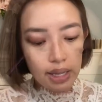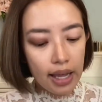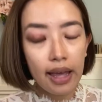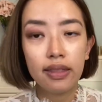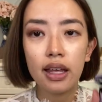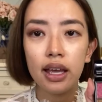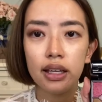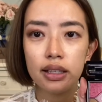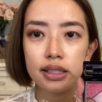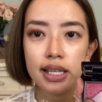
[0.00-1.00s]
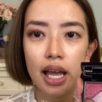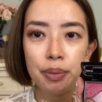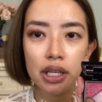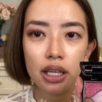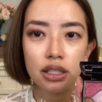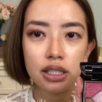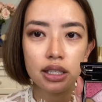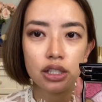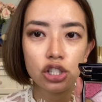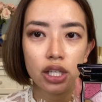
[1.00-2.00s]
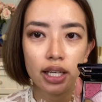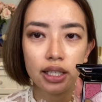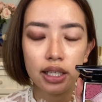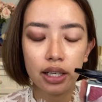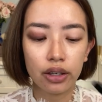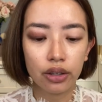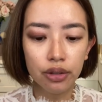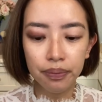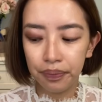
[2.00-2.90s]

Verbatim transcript: And then tapping into this shade here,